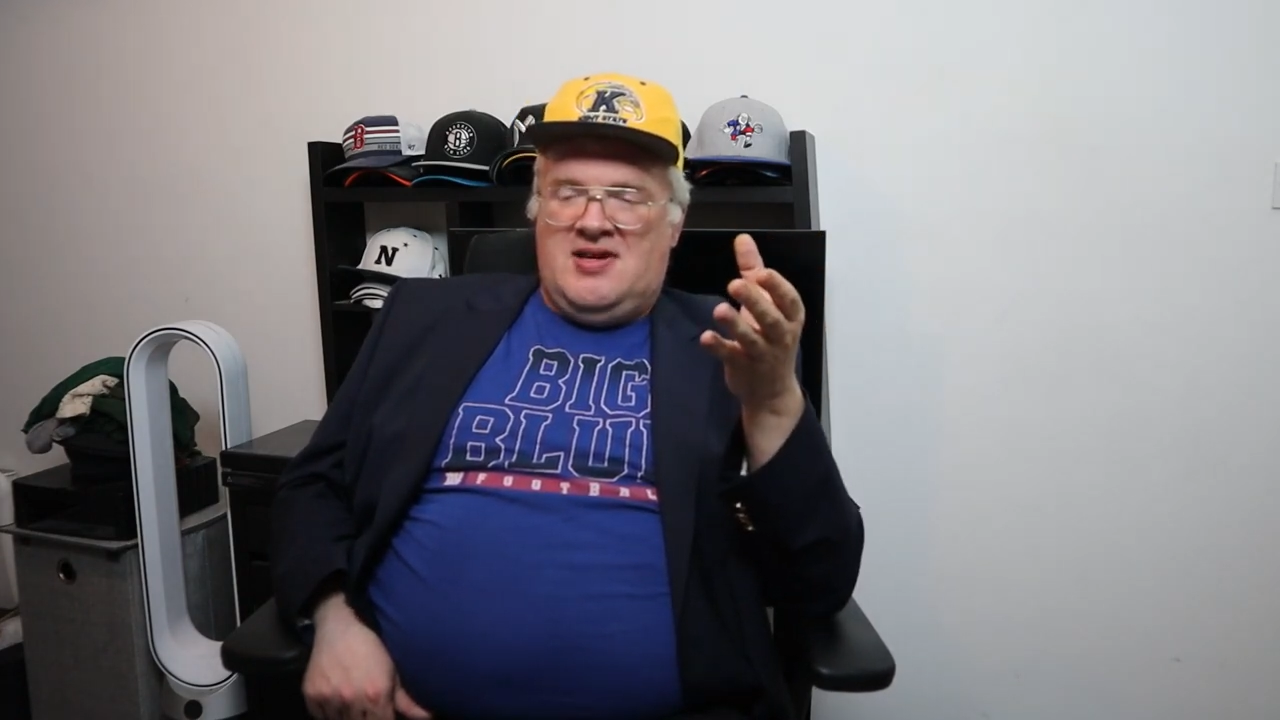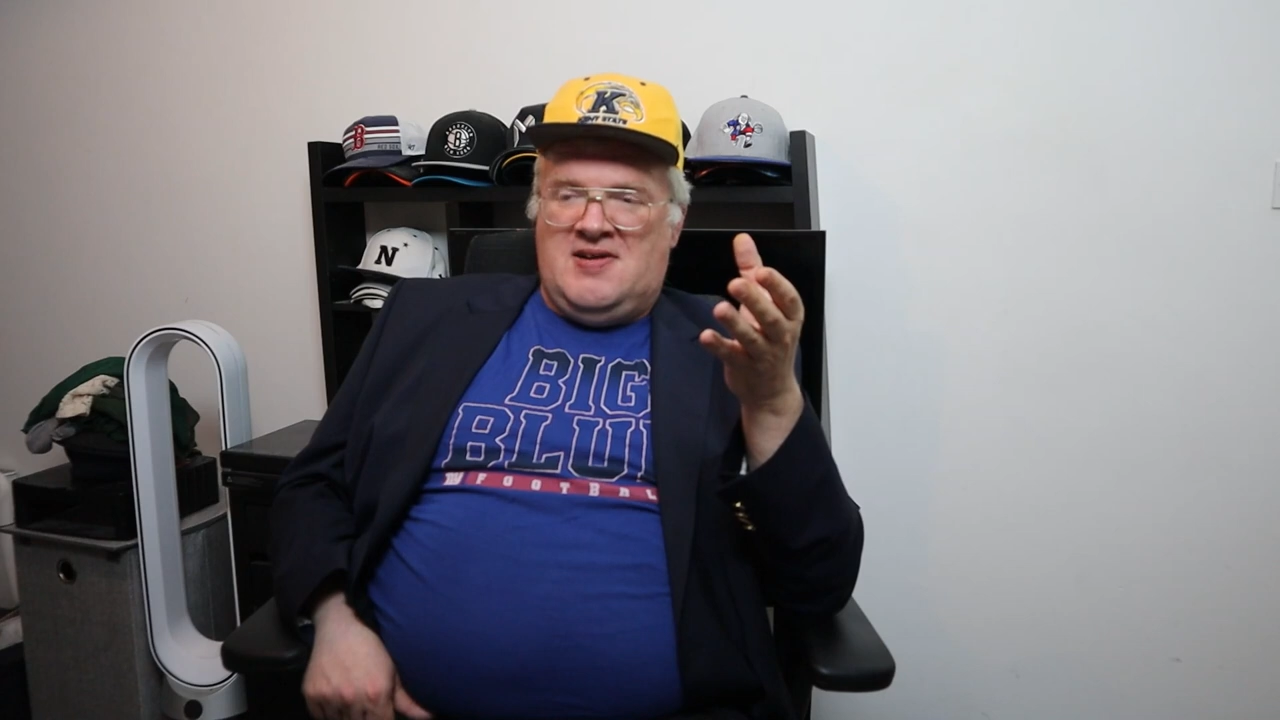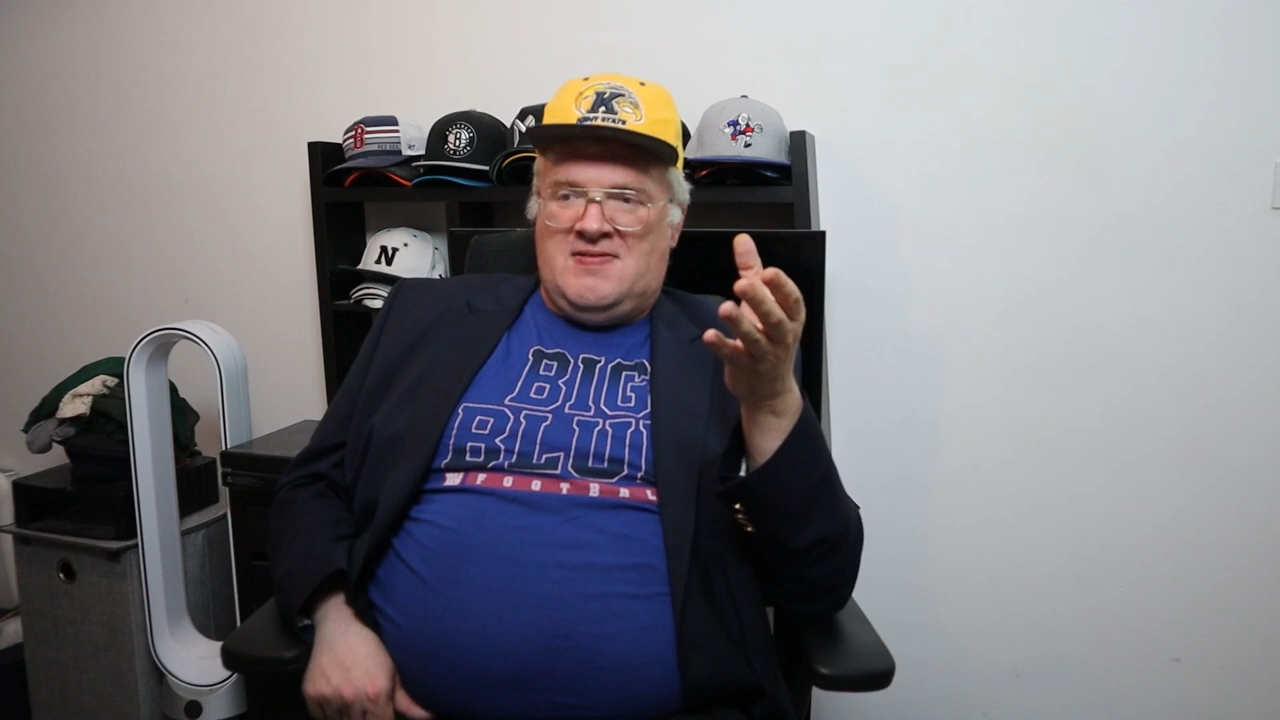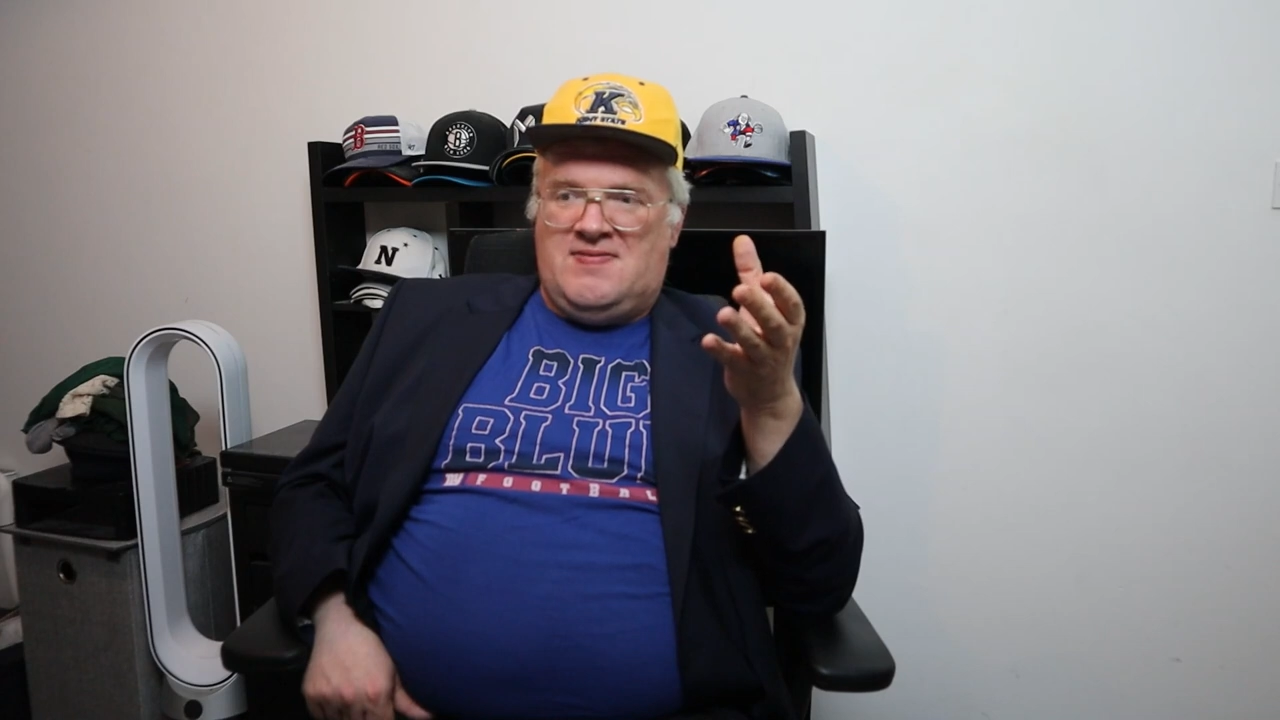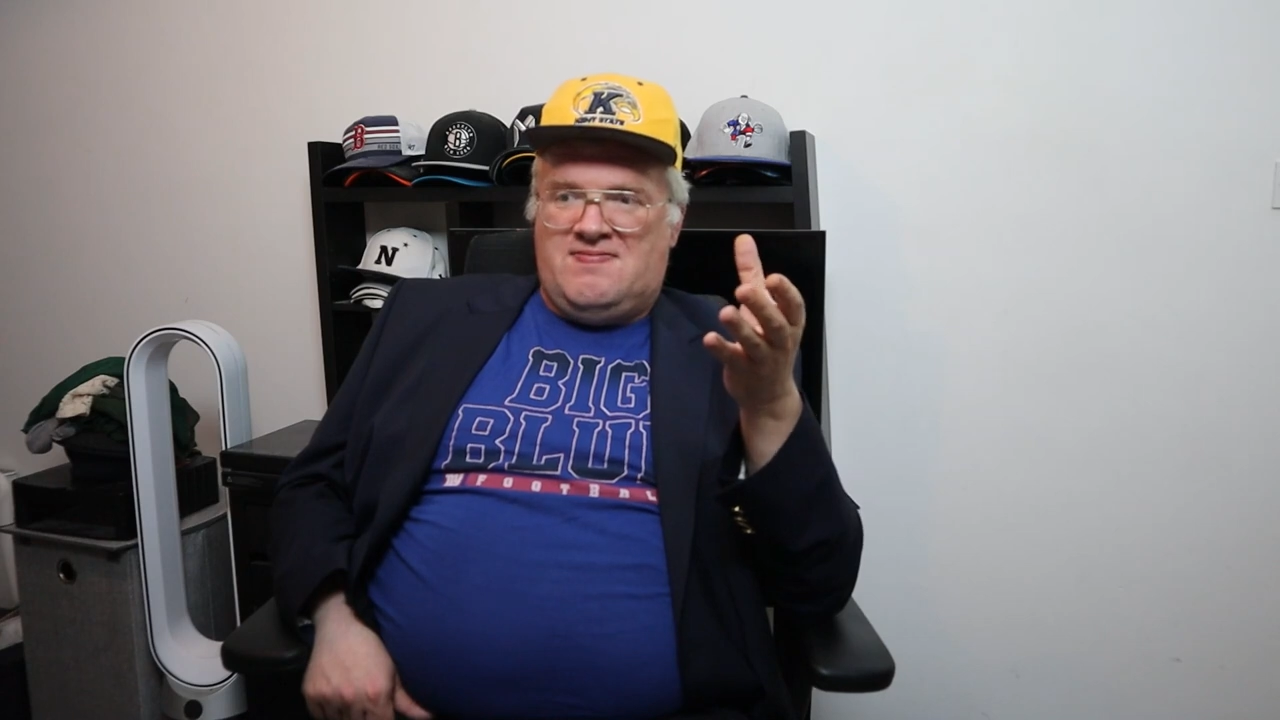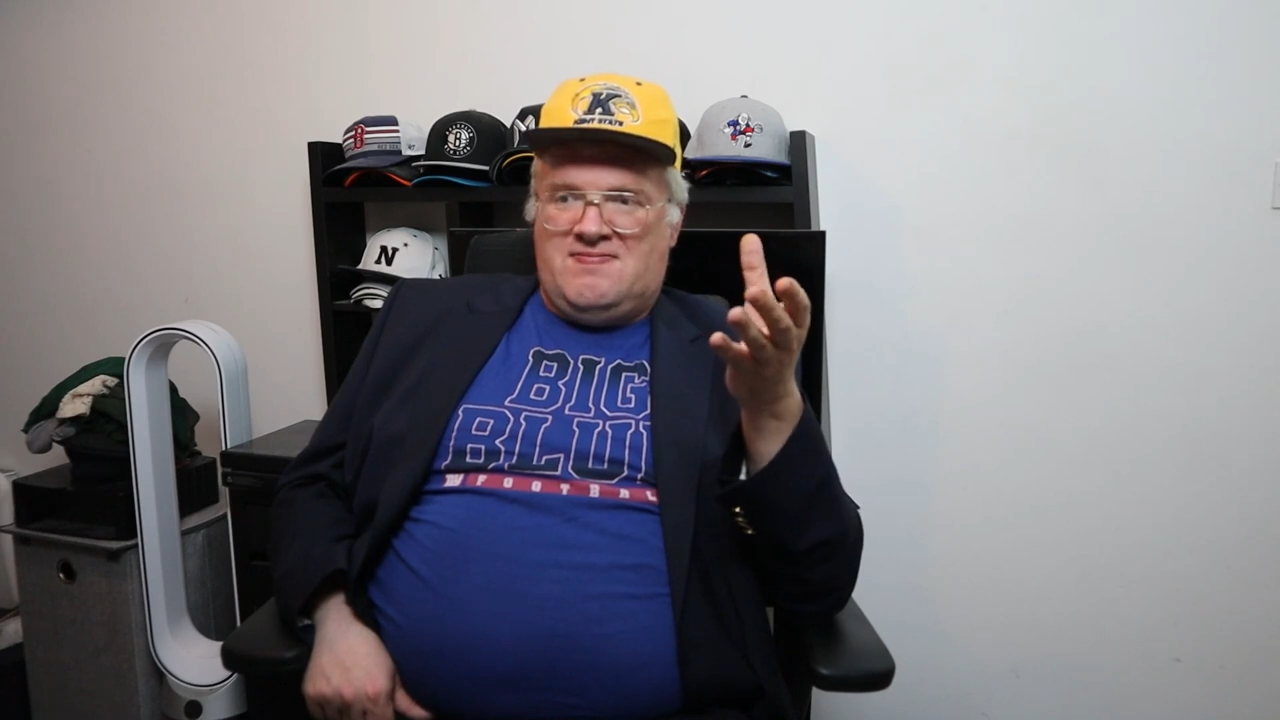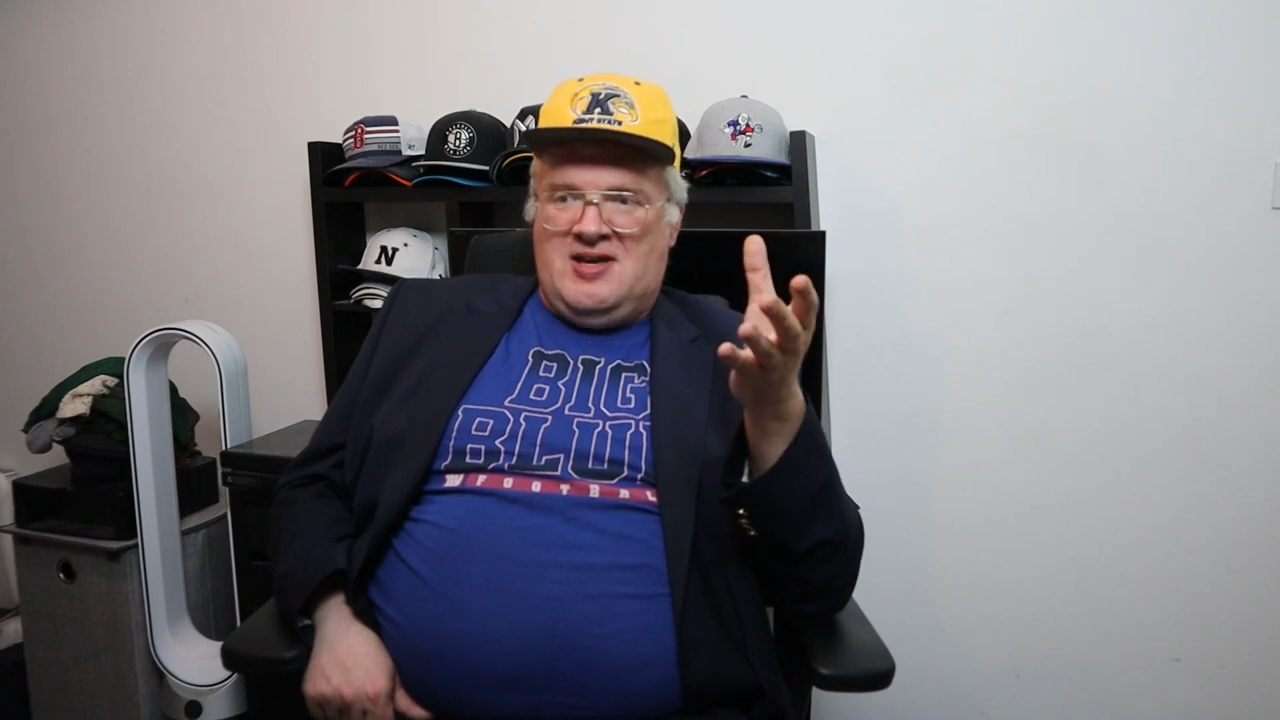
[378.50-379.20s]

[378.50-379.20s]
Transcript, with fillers: If